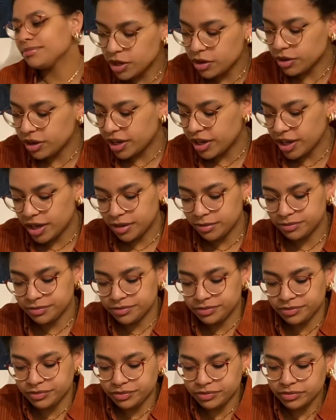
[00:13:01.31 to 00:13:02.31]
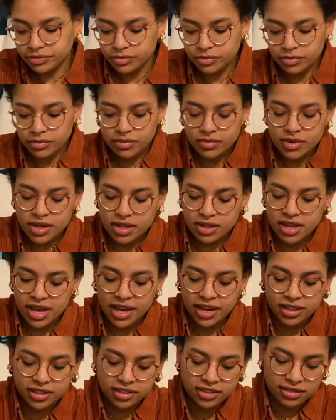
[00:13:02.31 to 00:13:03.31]
Okay,
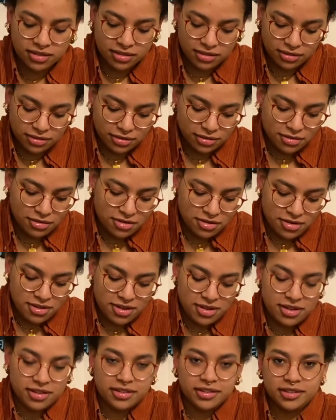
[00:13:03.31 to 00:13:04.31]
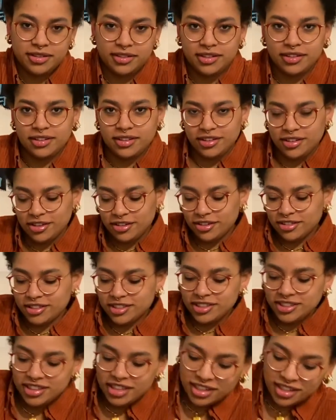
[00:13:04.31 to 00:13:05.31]
next. Ugh, you're all
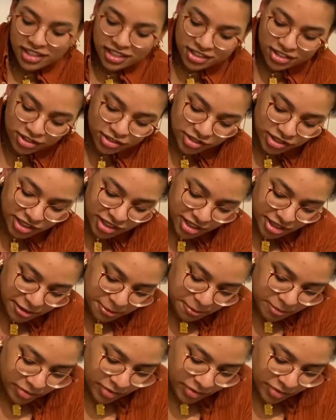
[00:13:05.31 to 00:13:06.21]
seeing this already.